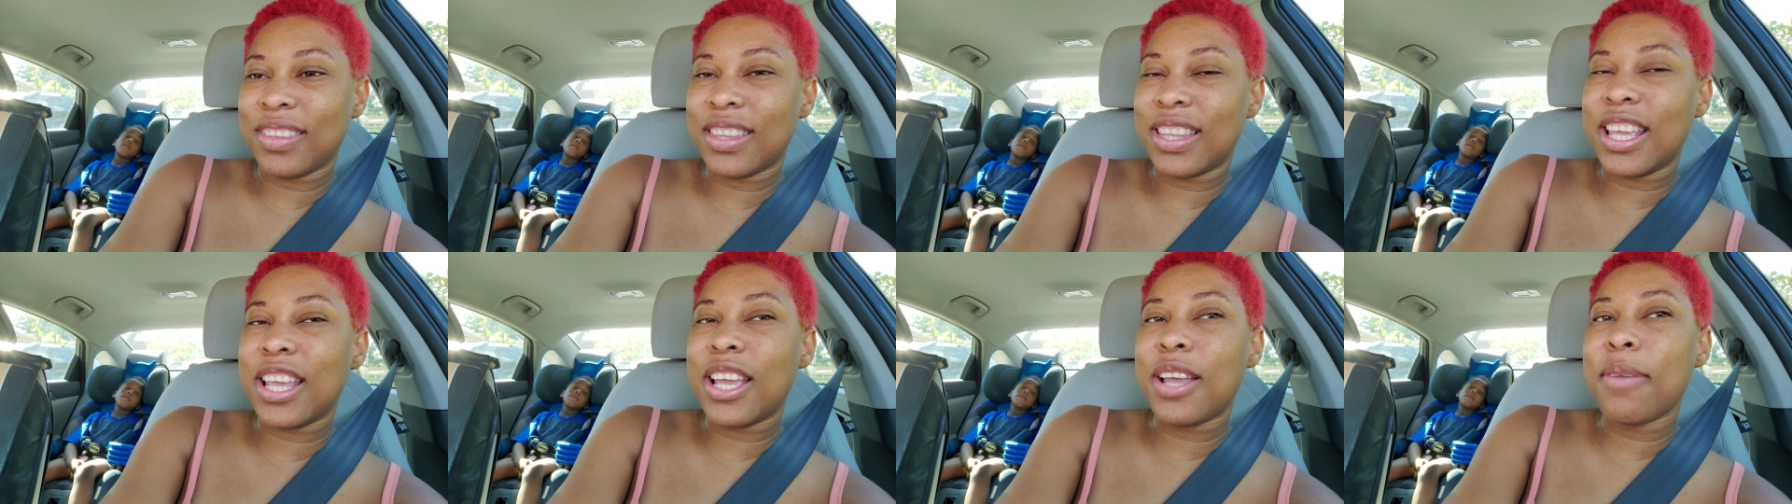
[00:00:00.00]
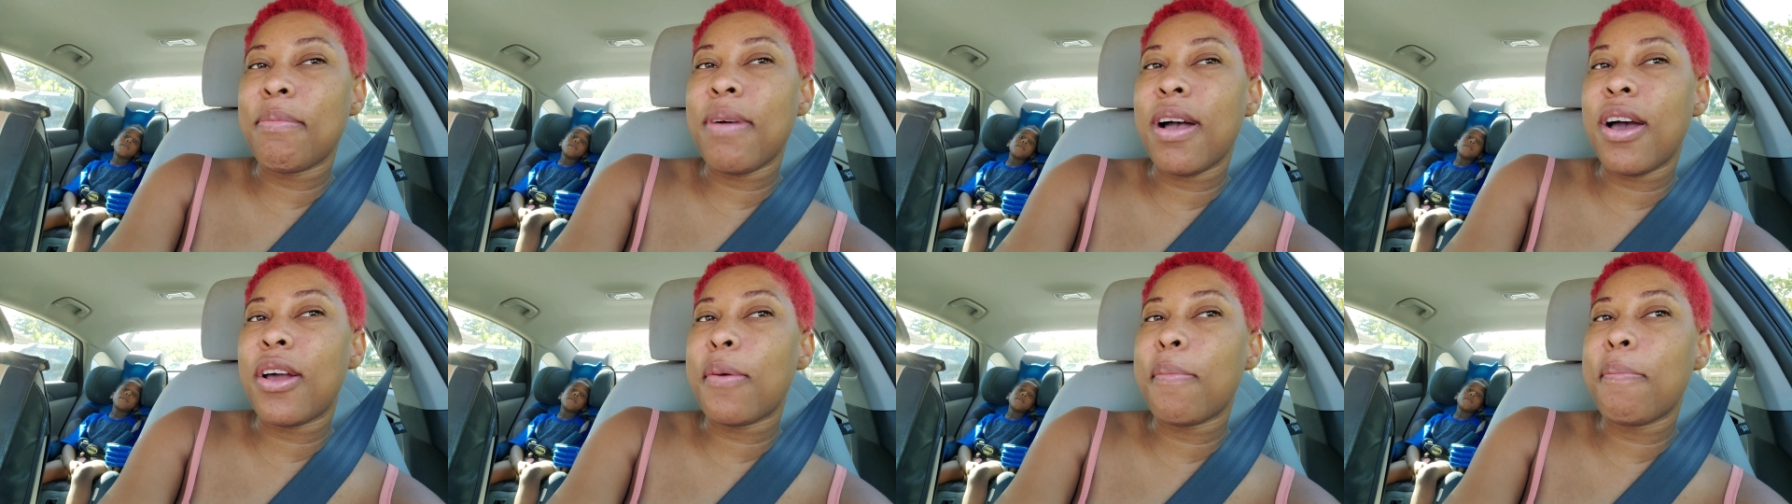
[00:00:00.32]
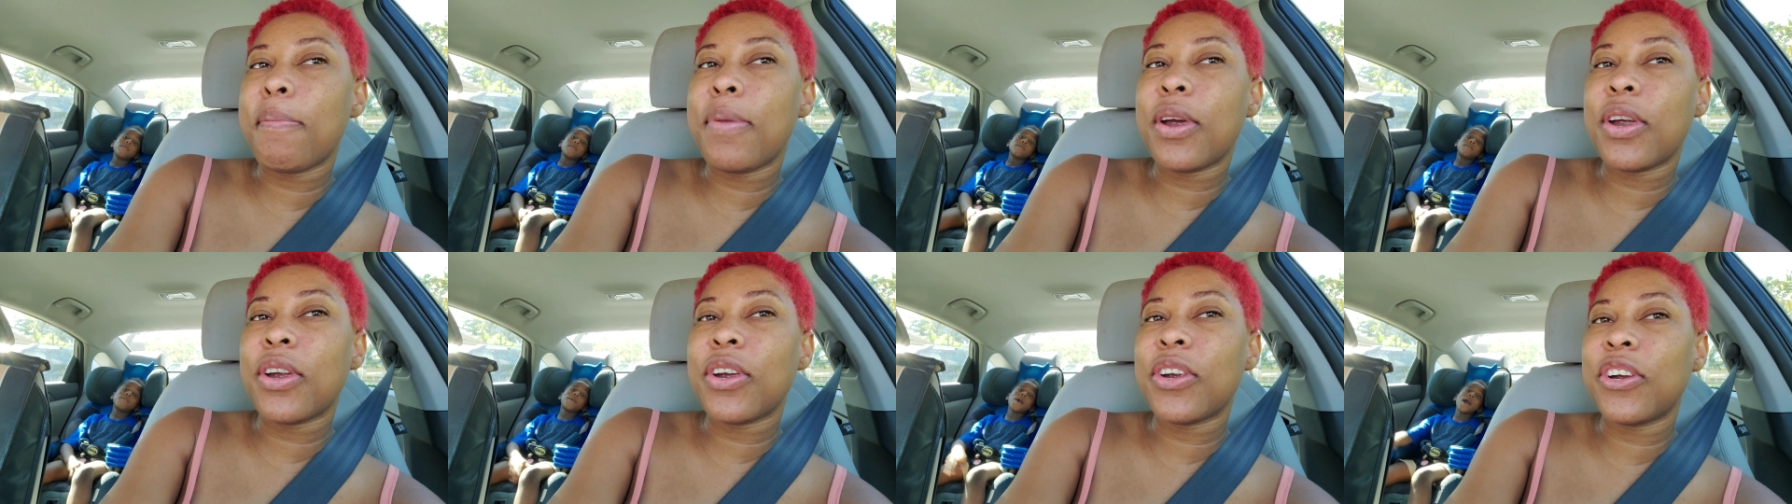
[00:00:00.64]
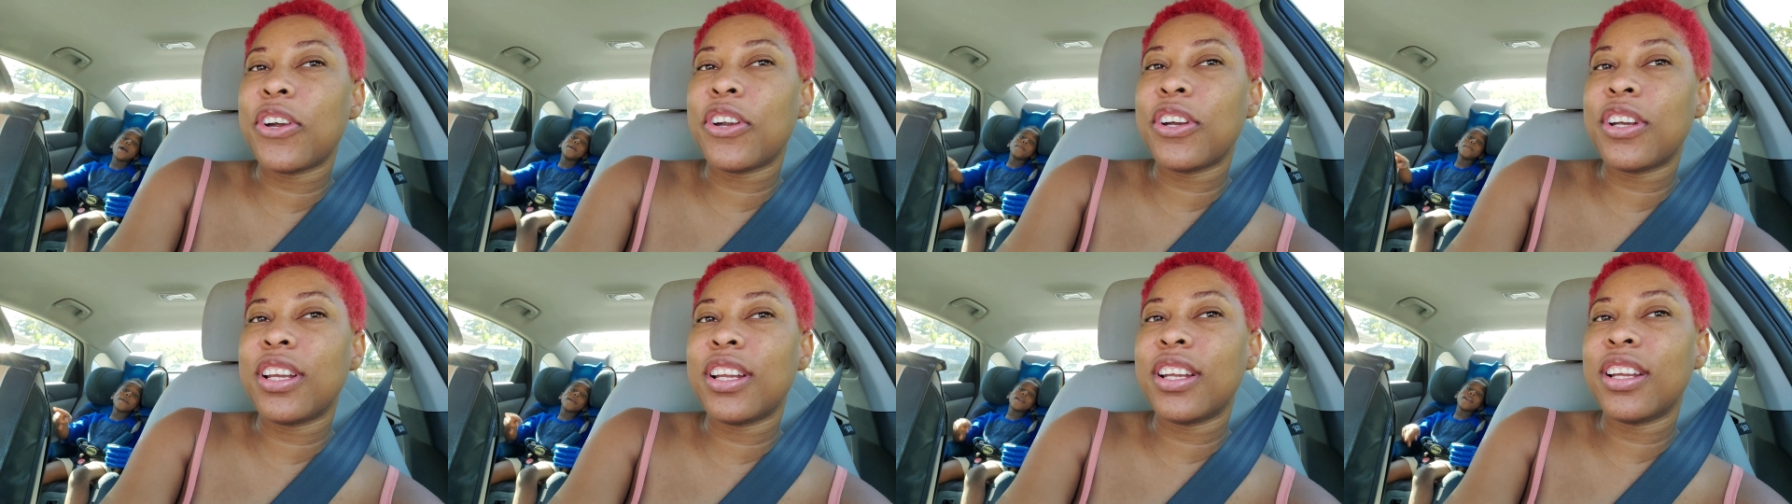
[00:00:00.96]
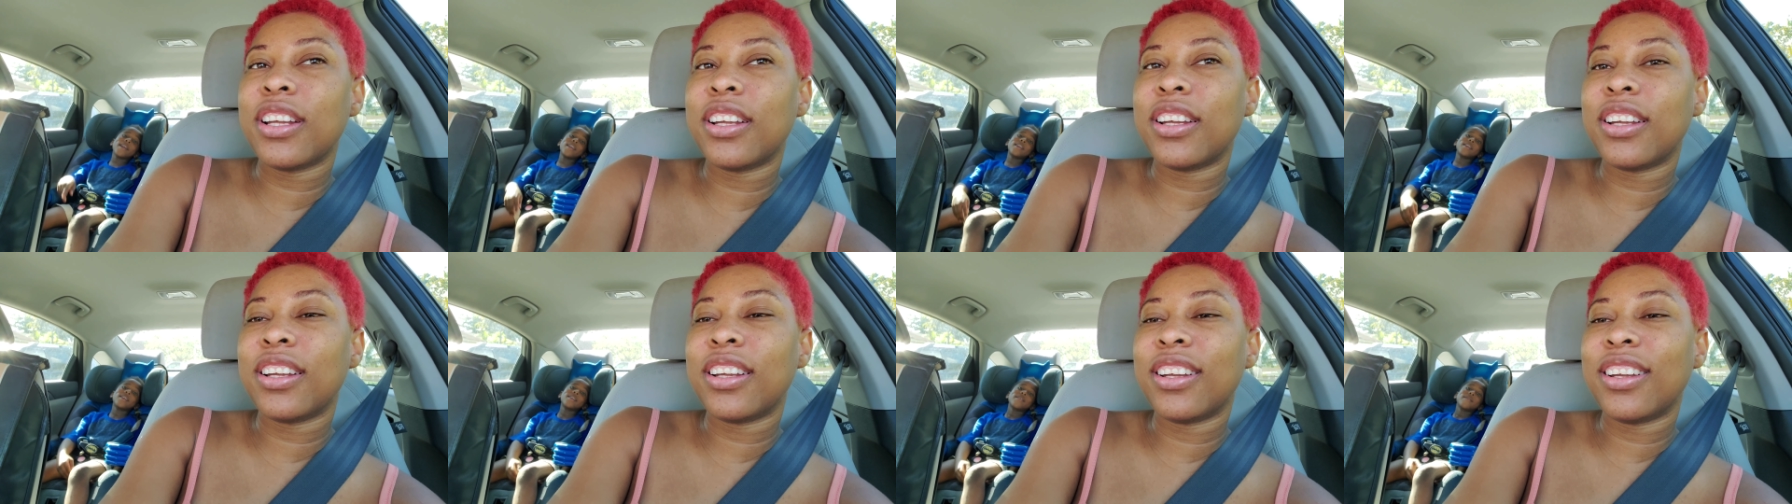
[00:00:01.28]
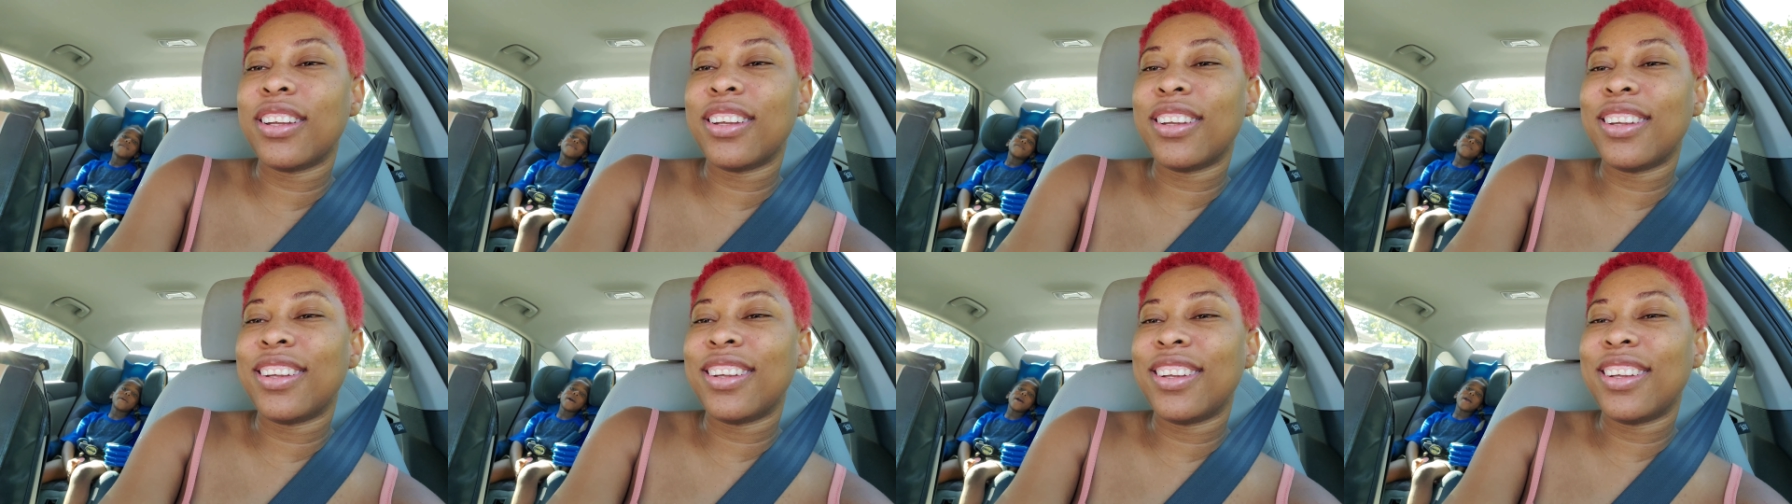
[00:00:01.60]
Think about a bird. By
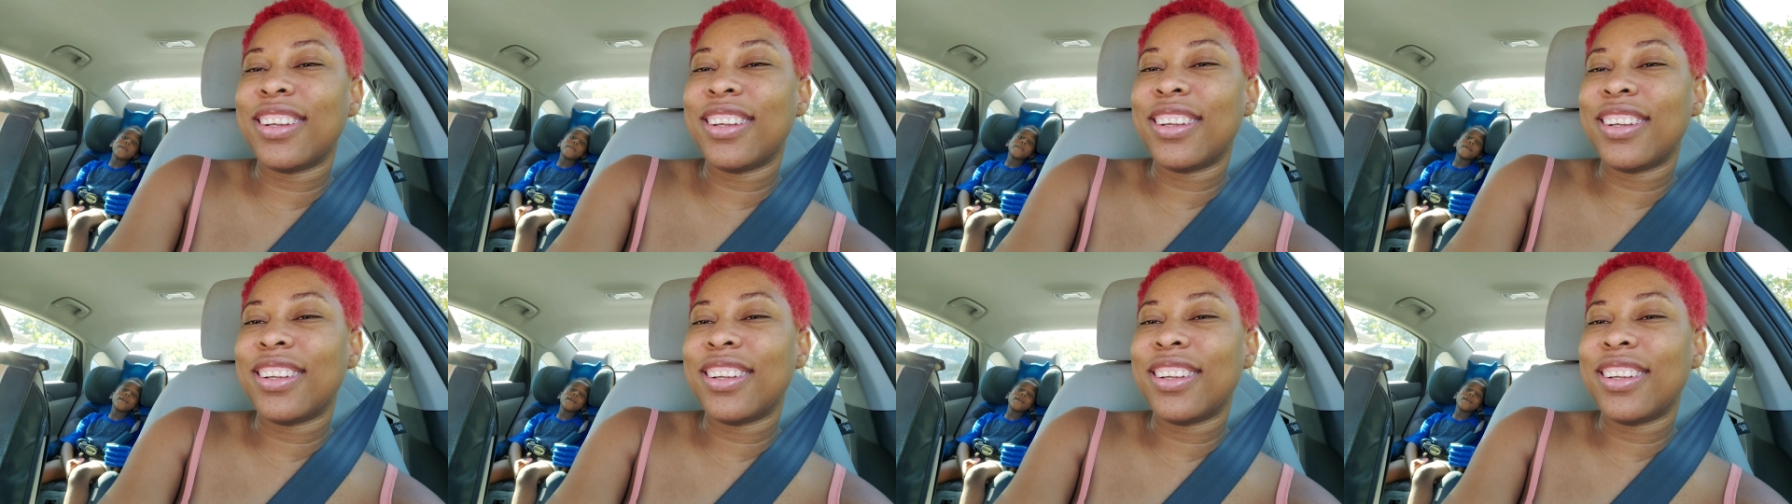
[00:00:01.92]
my,